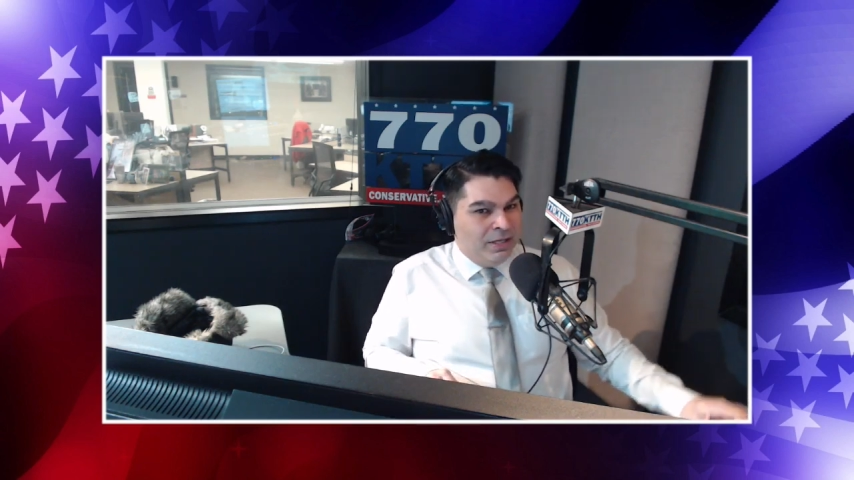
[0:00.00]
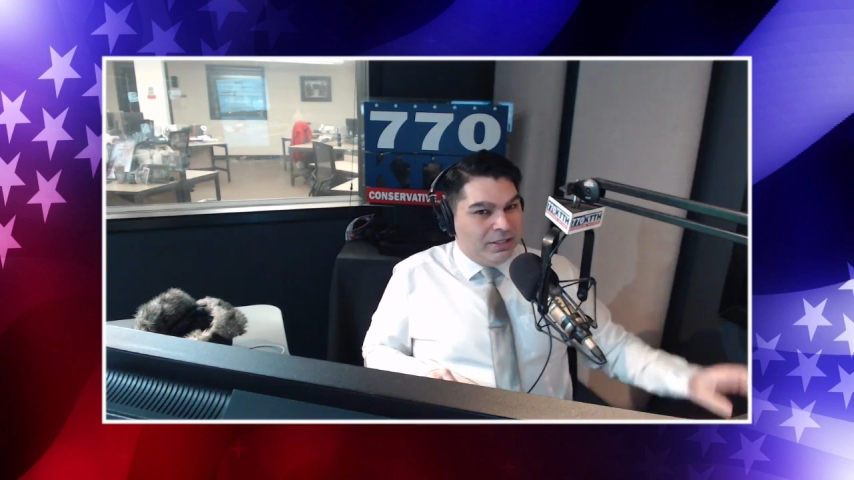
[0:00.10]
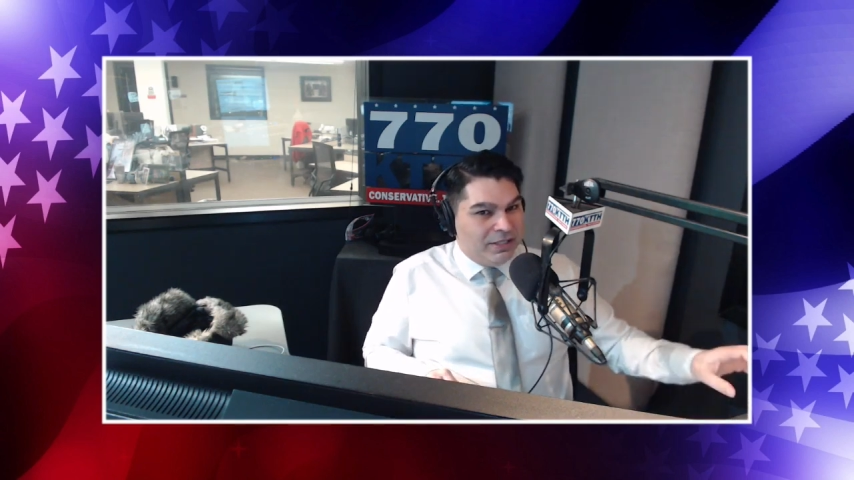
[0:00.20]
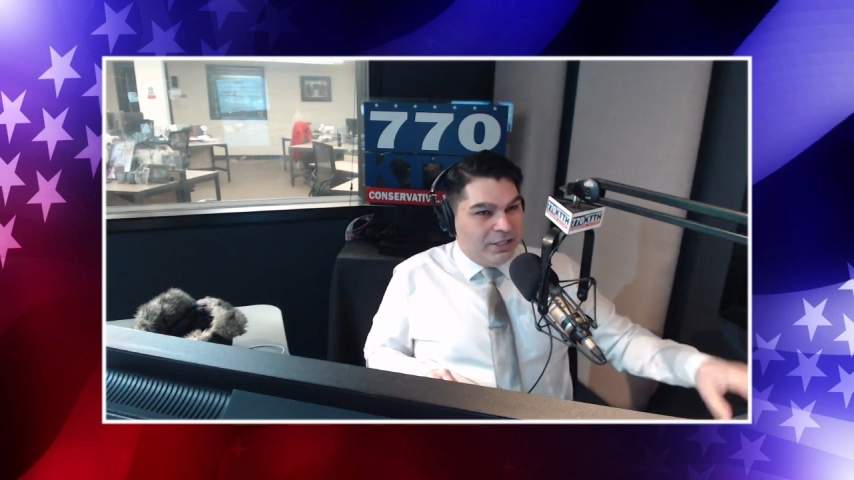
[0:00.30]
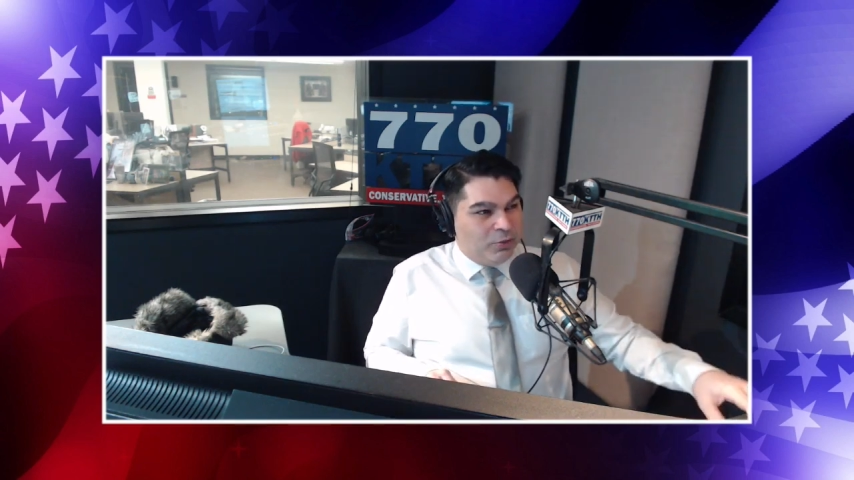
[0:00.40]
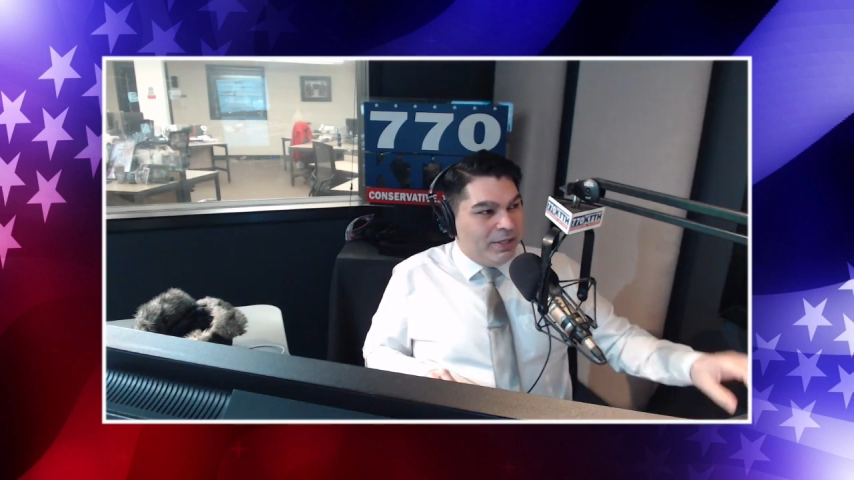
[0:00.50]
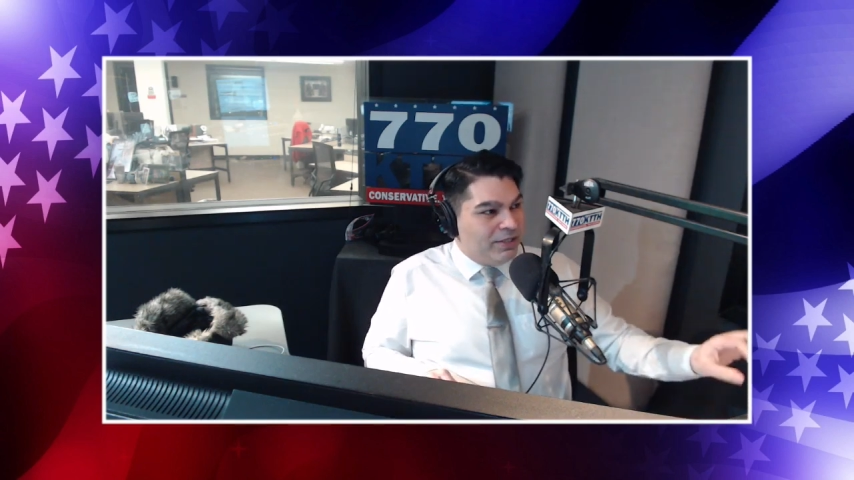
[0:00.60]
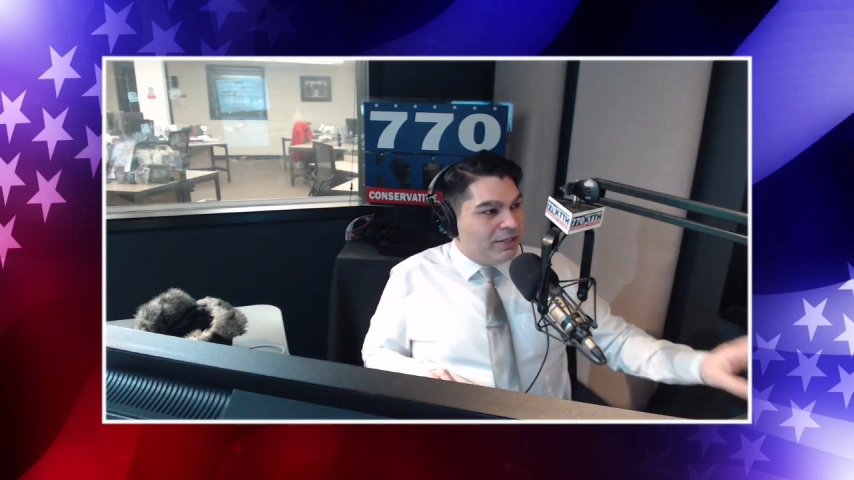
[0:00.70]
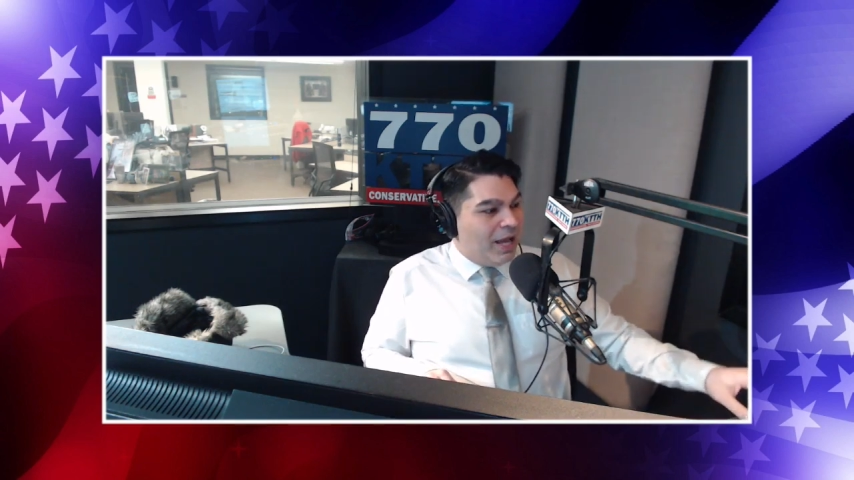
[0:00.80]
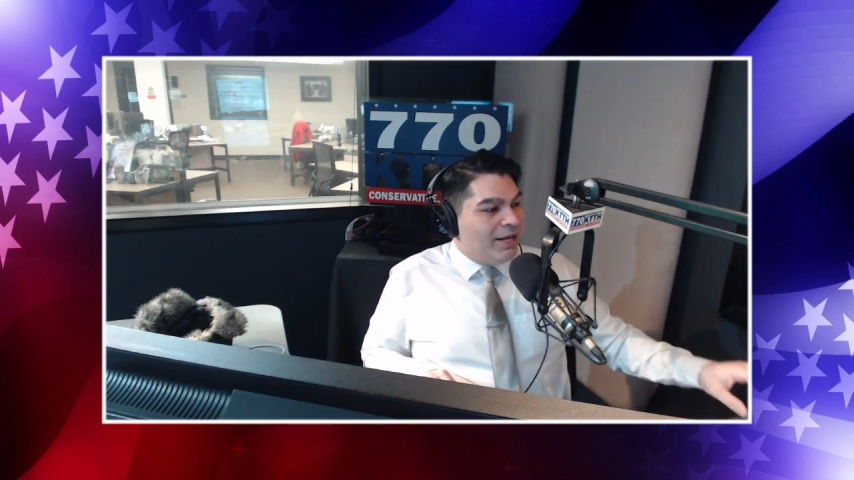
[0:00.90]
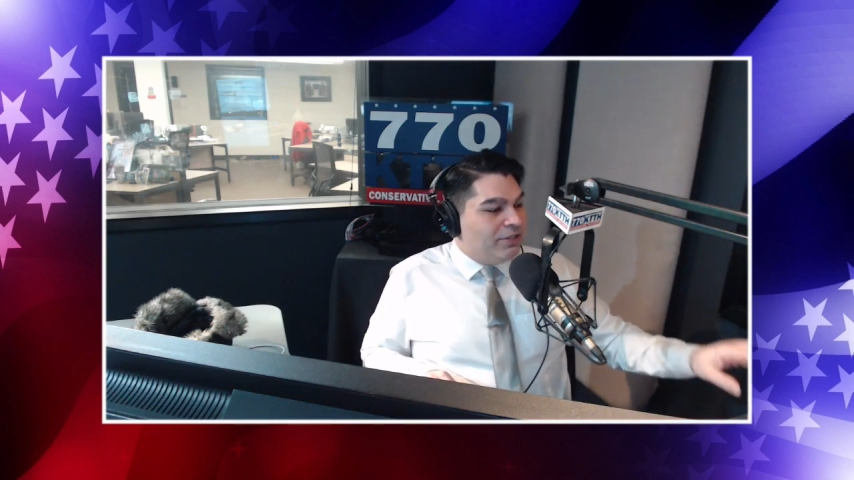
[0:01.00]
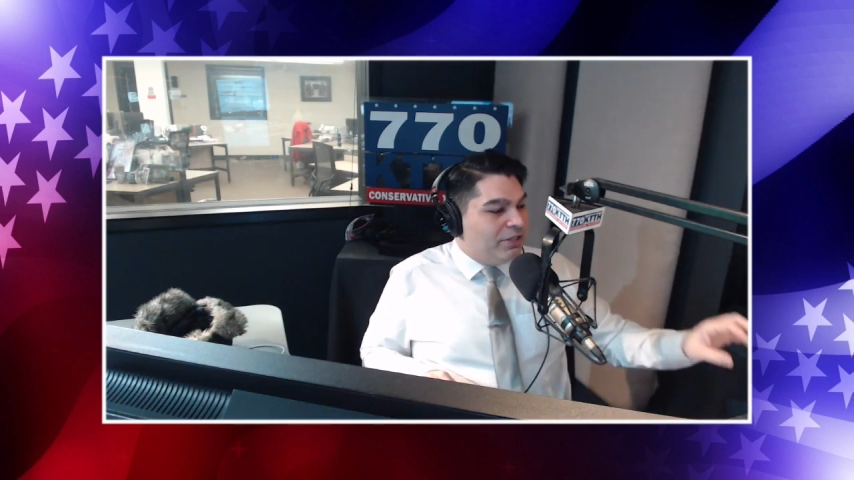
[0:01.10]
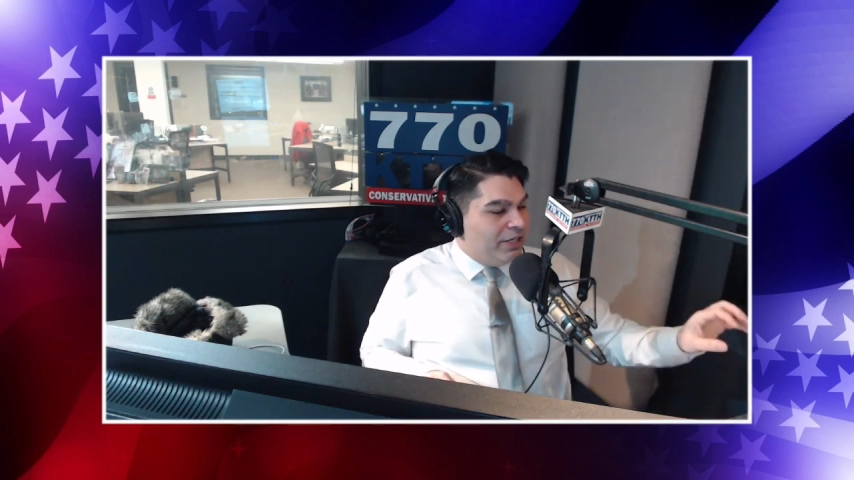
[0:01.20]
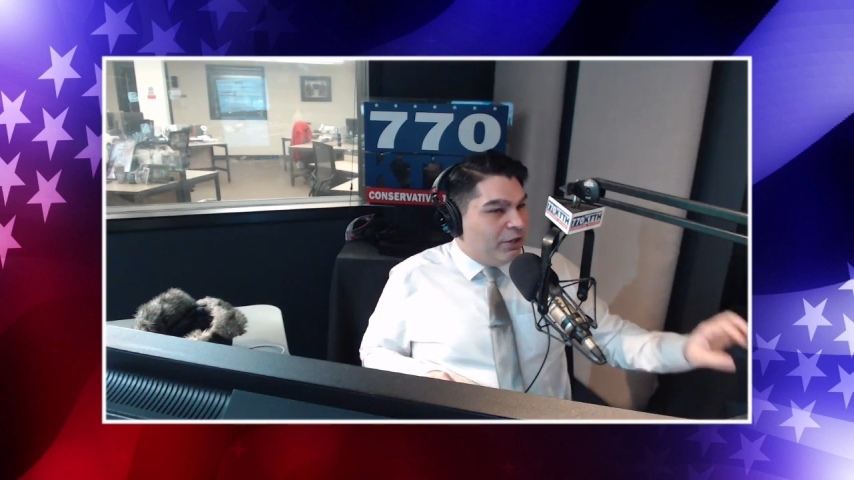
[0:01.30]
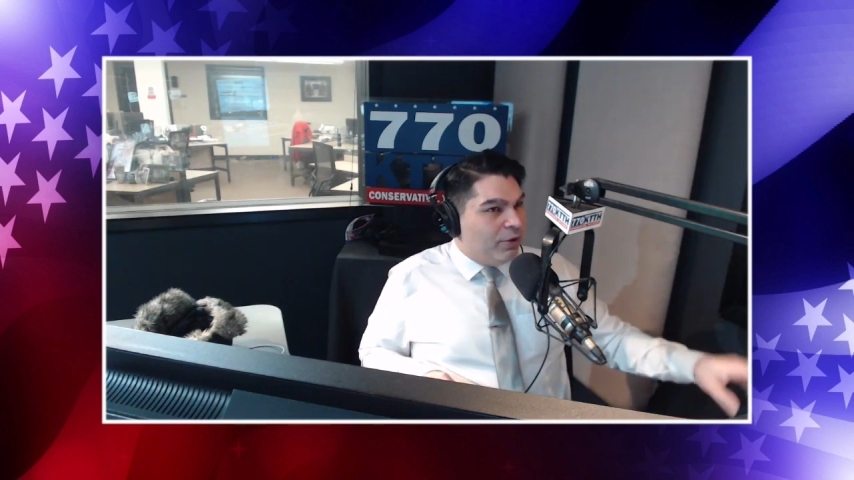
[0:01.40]
Since we decided
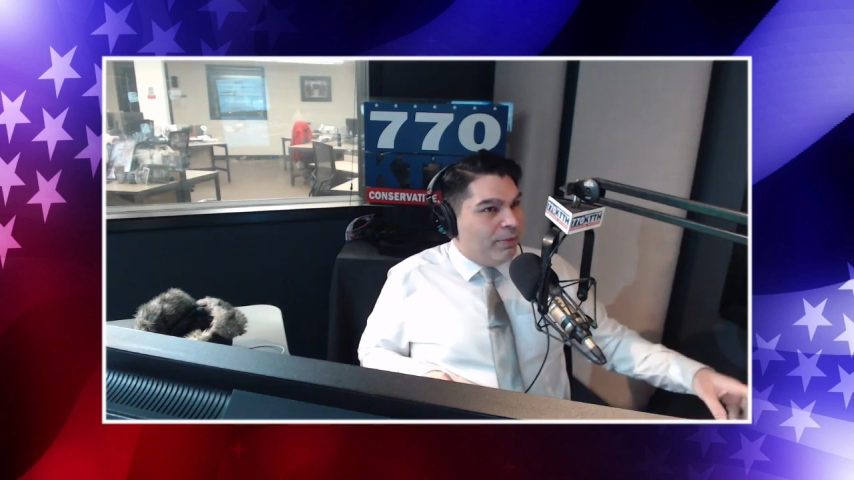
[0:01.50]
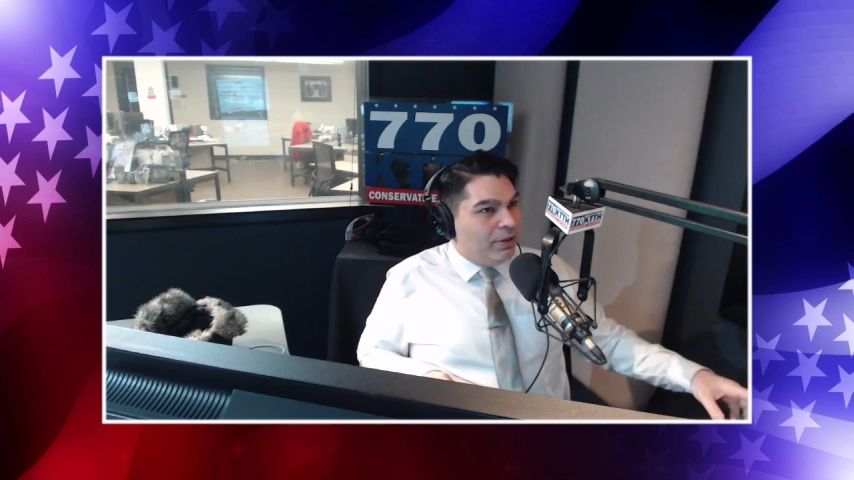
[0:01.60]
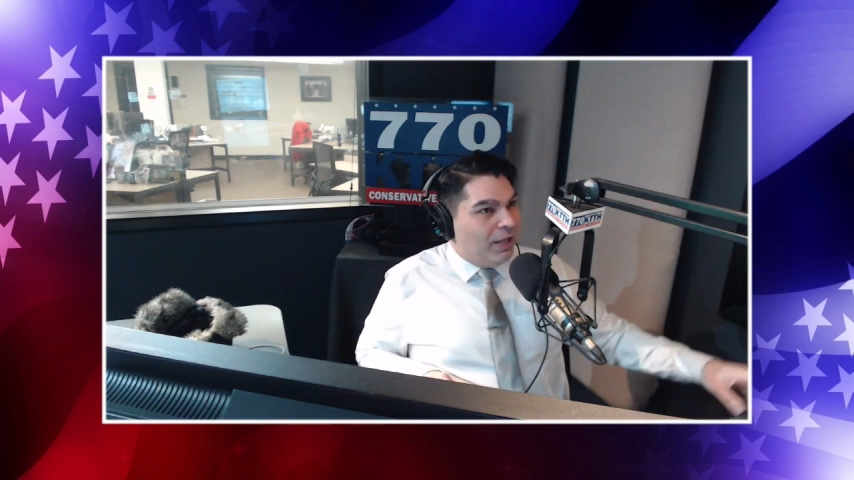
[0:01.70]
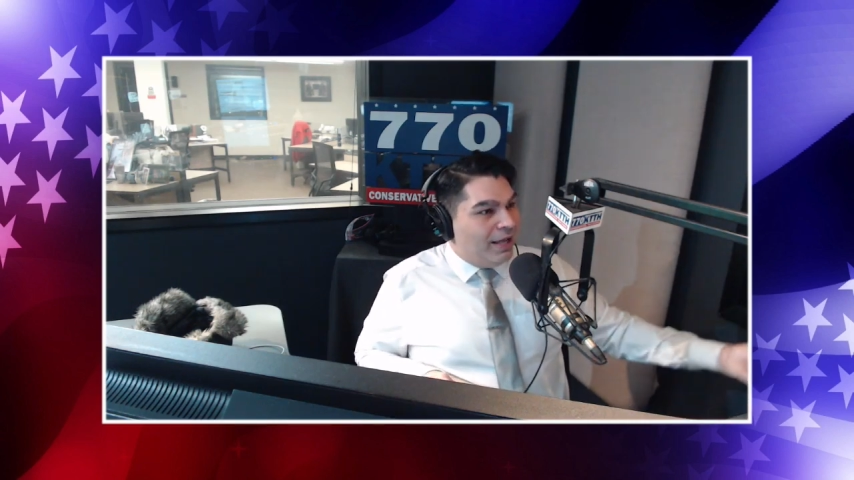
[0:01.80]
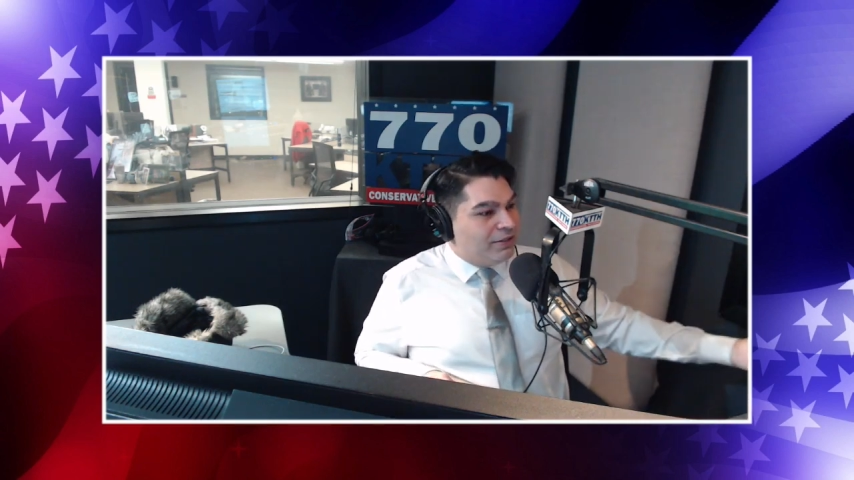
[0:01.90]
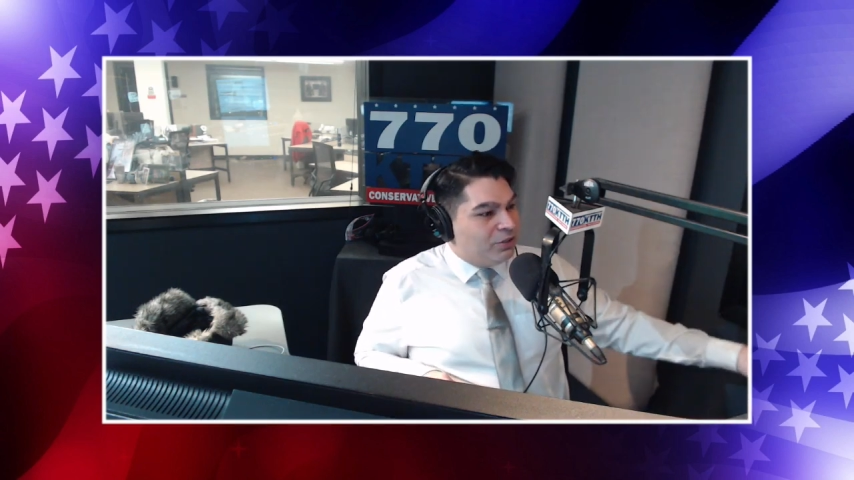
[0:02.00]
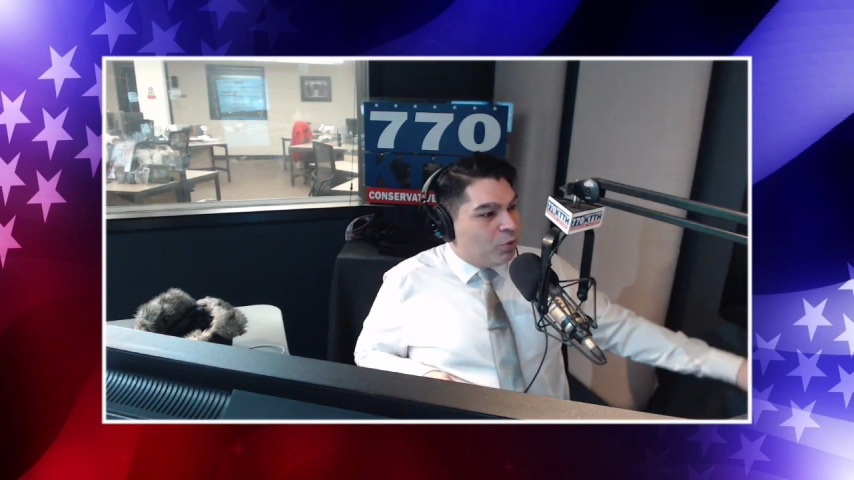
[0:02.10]
to decriminalize